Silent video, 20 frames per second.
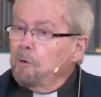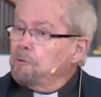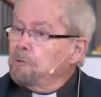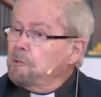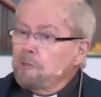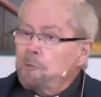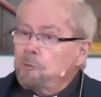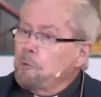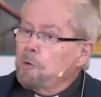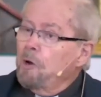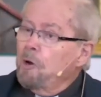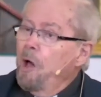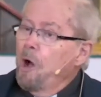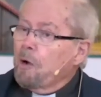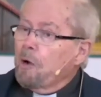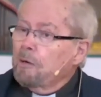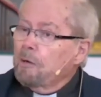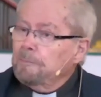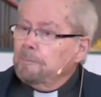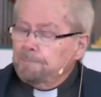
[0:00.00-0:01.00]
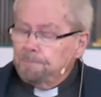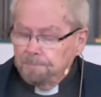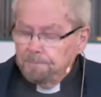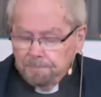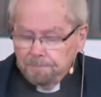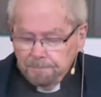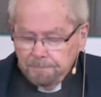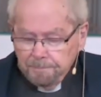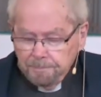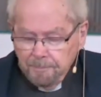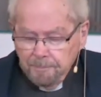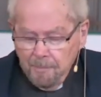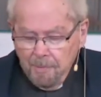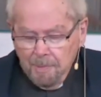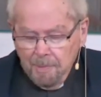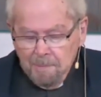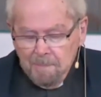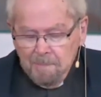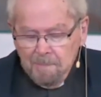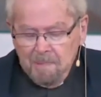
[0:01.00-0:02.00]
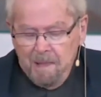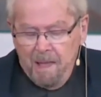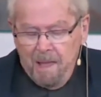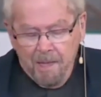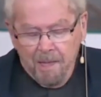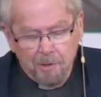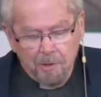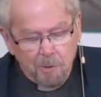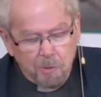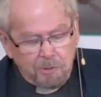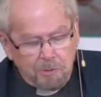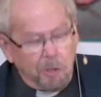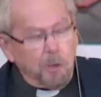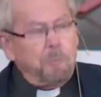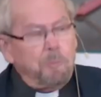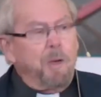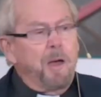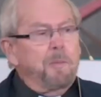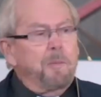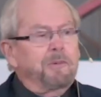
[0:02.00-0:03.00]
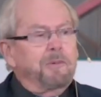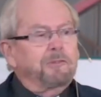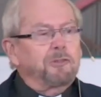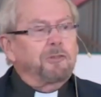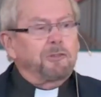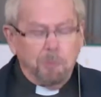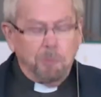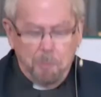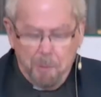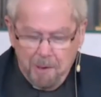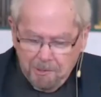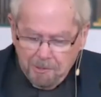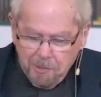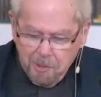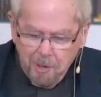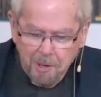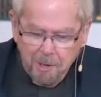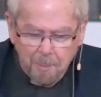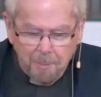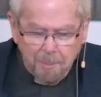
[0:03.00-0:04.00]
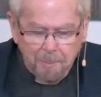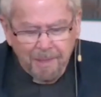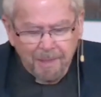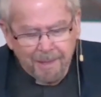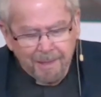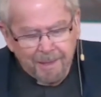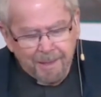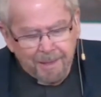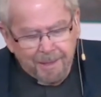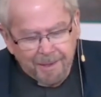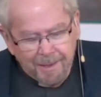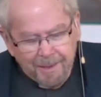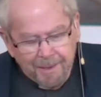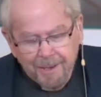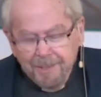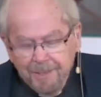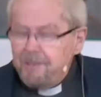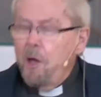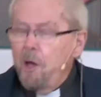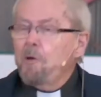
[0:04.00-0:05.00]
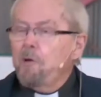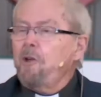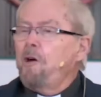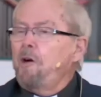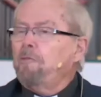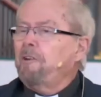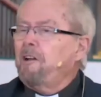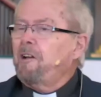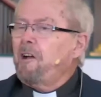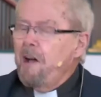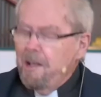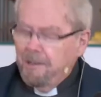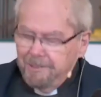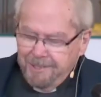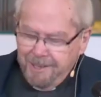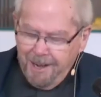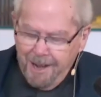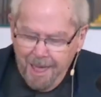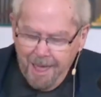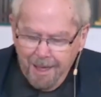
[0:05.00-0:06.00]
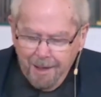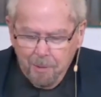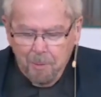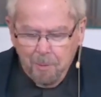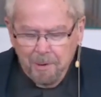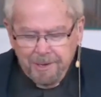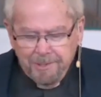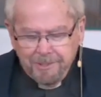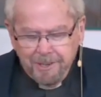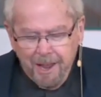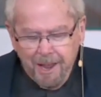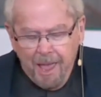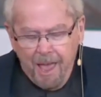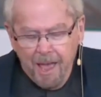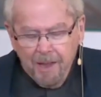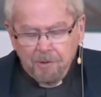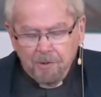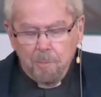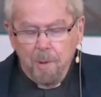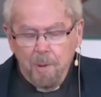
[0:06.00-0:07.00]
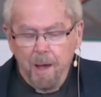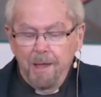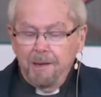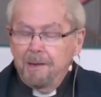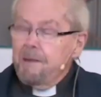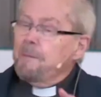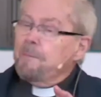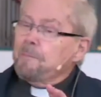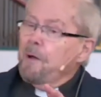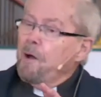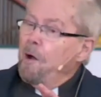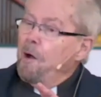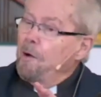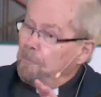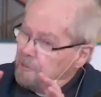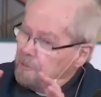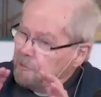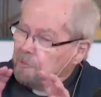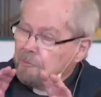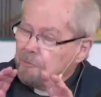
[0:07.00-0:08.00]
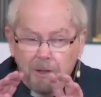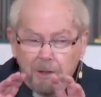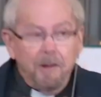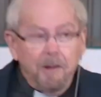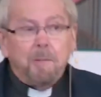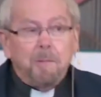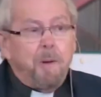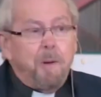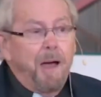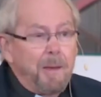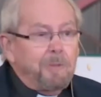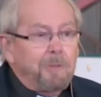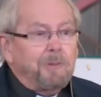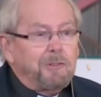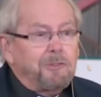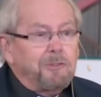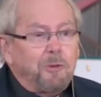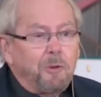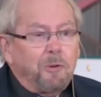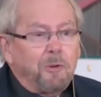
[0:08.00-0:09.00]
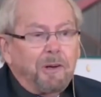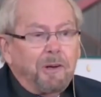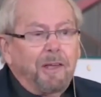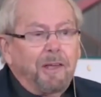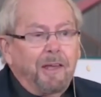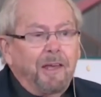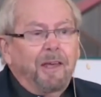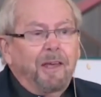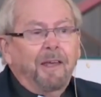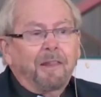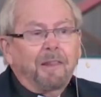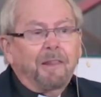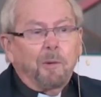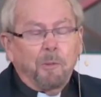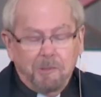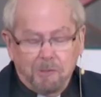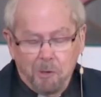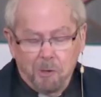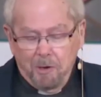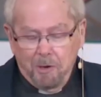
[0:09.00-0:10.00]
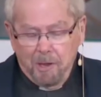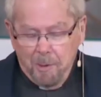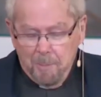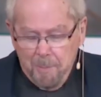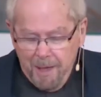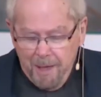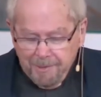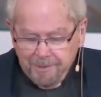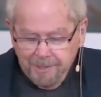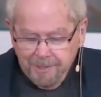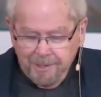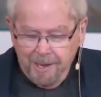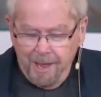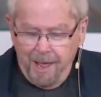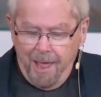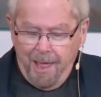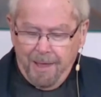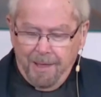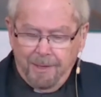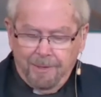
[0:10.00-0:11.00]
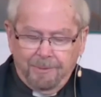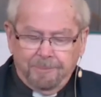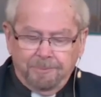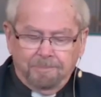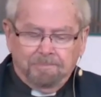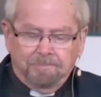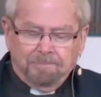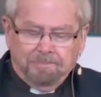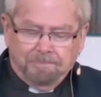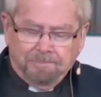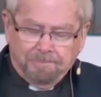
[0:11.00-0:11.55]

The door just wouldn't lock. I thought it was a good moment to speak to him in his own Afrikaans language and remind him of this very Bible story that we're talking about today.